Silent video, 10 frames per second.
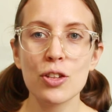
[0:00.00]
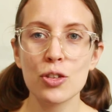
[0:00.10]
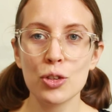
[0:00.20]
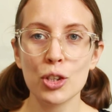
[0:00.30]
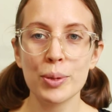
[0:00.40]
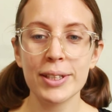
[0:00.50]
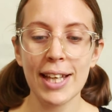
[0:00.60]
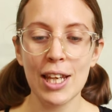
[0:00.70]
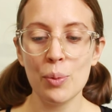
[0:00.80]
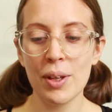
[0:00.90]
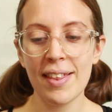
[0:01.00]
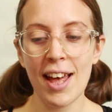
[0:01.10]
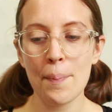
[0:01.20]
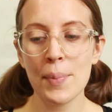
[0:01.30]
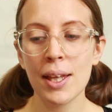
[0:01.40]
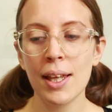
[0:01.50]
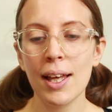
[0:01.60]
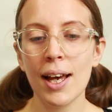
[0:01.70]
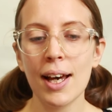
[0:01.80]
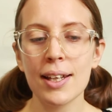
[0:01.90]
the strawberries in with them.
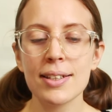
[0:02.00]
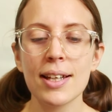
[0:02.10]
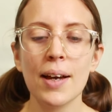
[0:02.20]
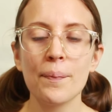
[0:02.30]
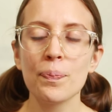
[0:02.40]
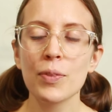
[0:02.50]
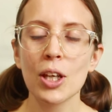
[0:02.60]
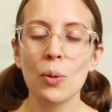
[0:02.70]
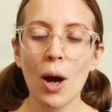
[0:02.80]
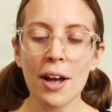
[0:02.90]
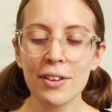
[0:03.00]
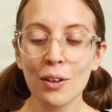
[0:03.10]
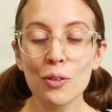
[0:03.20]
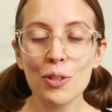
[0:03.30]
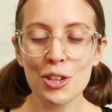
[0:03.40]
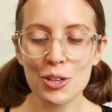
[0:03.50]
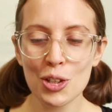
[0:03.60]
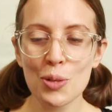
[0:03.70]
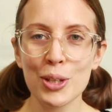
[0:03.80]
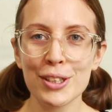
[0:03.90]
And what I love with
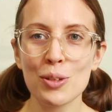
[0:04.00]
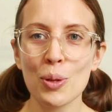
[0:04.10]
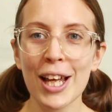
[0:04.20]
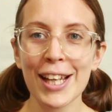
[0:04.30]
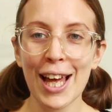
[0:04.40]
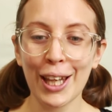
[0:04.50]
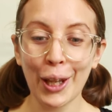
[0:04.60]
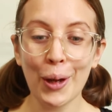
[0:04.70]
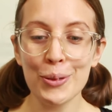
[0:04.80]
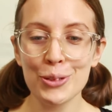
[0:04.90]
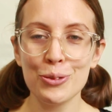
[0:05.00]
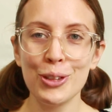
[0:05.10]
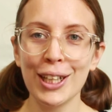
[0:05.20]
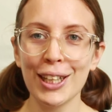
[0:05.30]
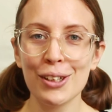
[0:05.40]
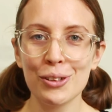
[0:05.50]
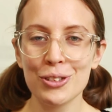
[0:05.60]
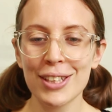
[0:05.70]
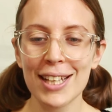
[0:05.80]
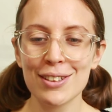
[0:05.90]
strawberries is when I get loads of really
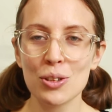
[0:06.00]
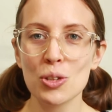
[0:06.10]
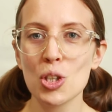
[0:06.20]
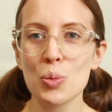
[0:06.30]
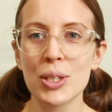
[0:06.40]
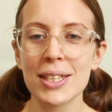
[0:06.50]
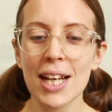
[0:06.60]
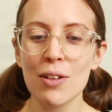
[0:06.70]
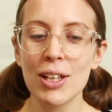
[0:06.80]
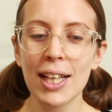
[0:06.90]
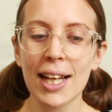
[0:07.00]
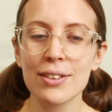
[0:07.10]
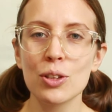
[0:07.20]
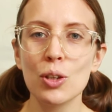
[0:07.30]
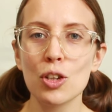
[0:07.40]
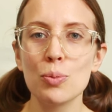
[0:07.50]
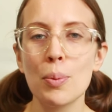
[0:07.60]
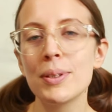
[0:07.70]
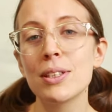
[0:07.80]
good tasting strawberries, I really like to cut them up